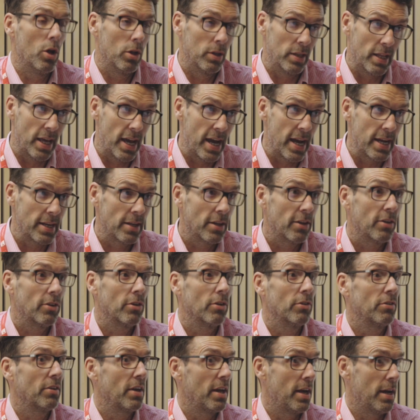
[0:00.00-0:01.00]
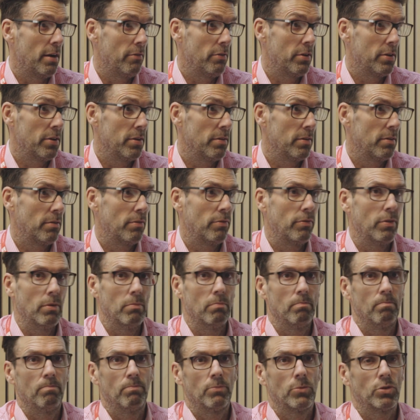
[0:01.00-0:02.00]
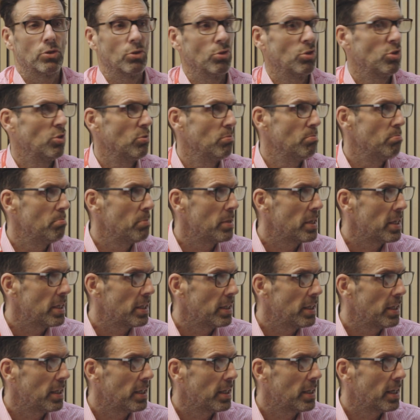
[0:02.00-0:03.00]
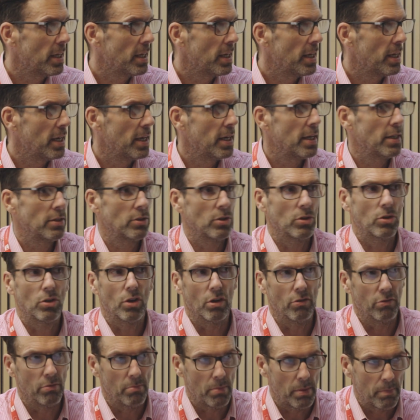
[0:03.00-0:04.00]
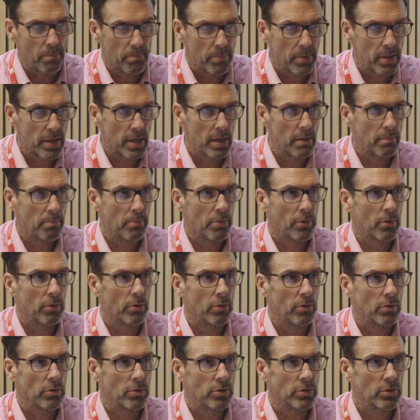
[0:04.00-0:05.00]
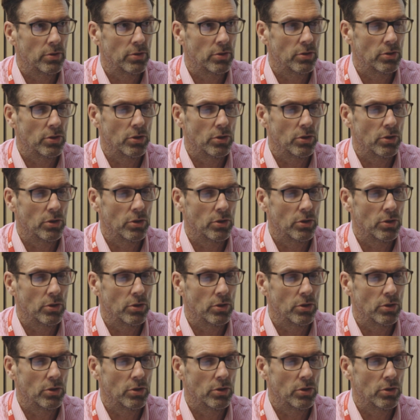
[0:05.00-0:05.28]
Online does everything from social media to government papers.